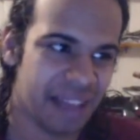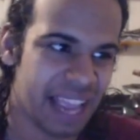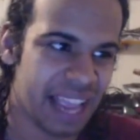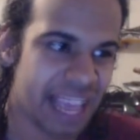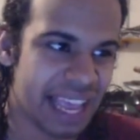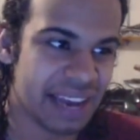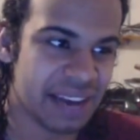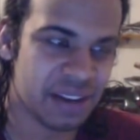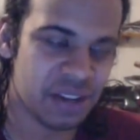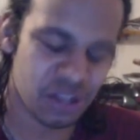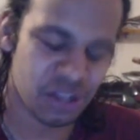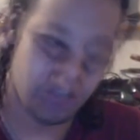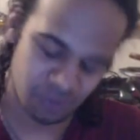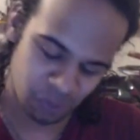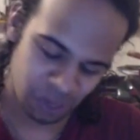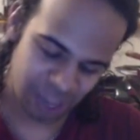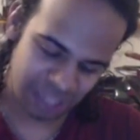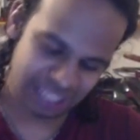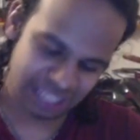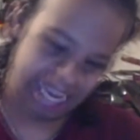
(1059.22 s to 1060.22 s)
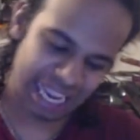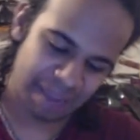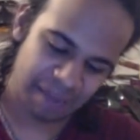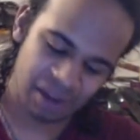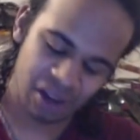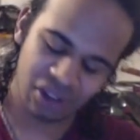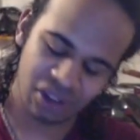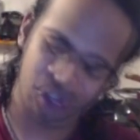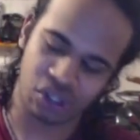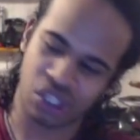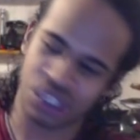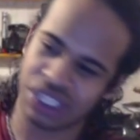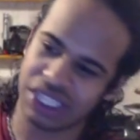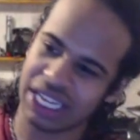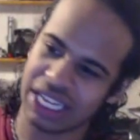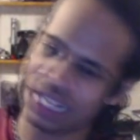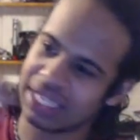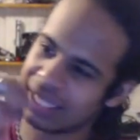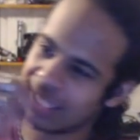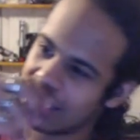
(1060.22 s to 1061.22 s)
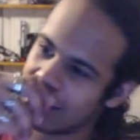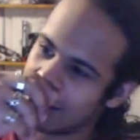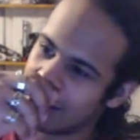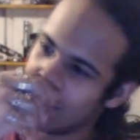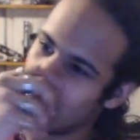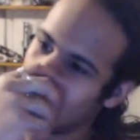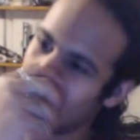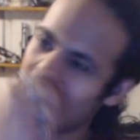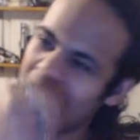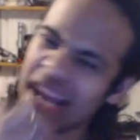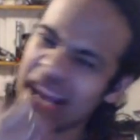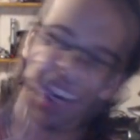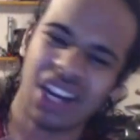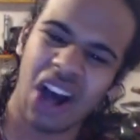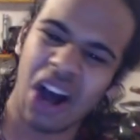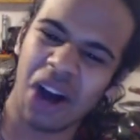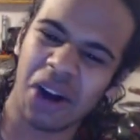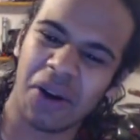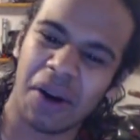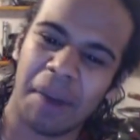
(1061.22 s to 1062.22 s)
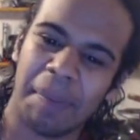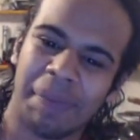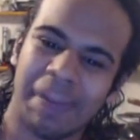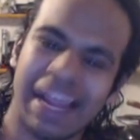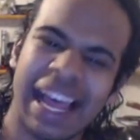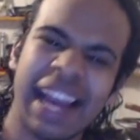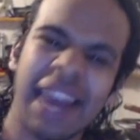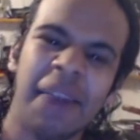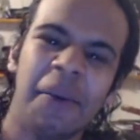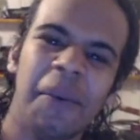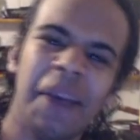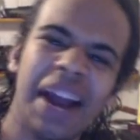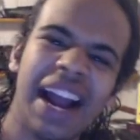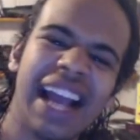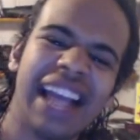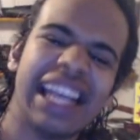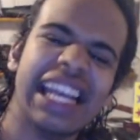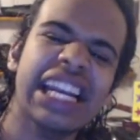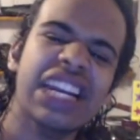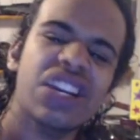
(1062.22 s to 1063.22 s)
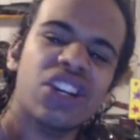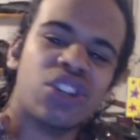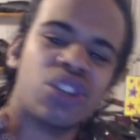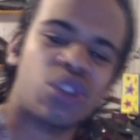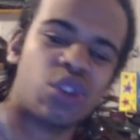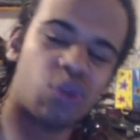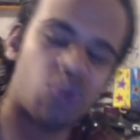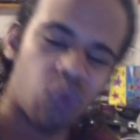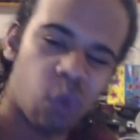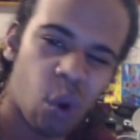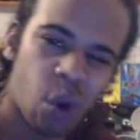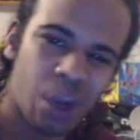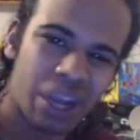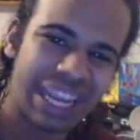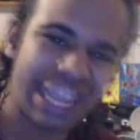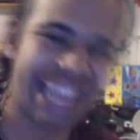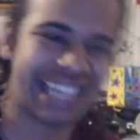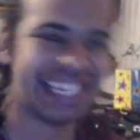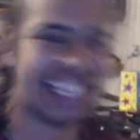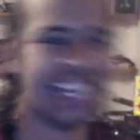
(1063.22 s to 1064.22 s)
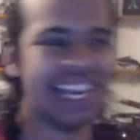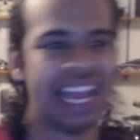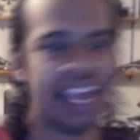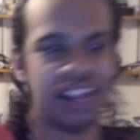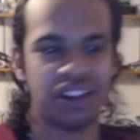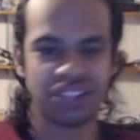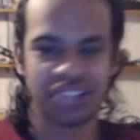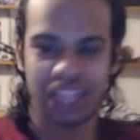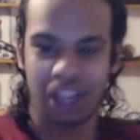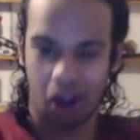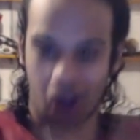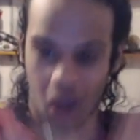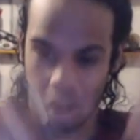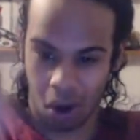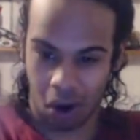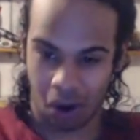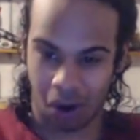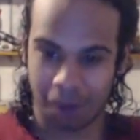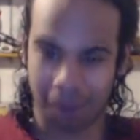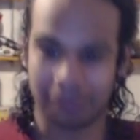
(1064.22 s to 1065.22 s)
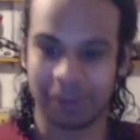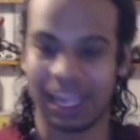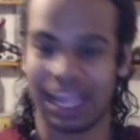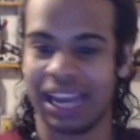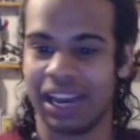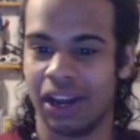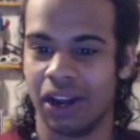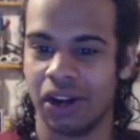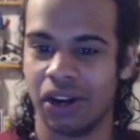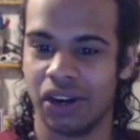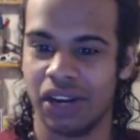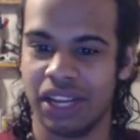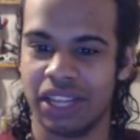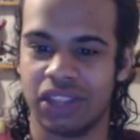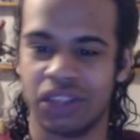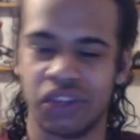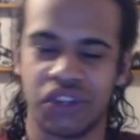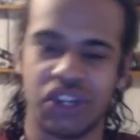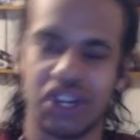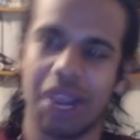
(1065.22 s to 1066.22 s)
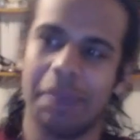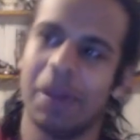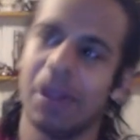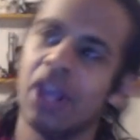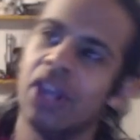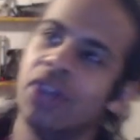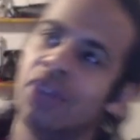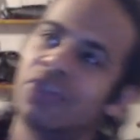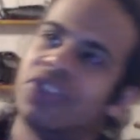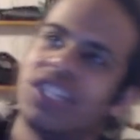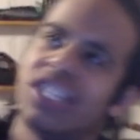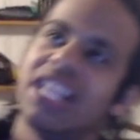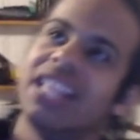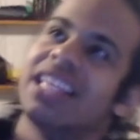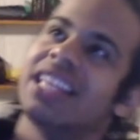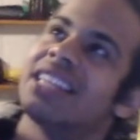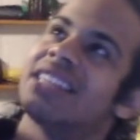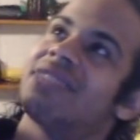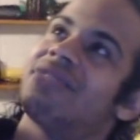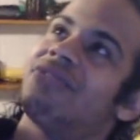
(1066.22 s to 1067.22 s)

And while this is happening, also she says, "Why conquer a planet when I can destroy it?" And there's like a heart planet underneath the ship. You see this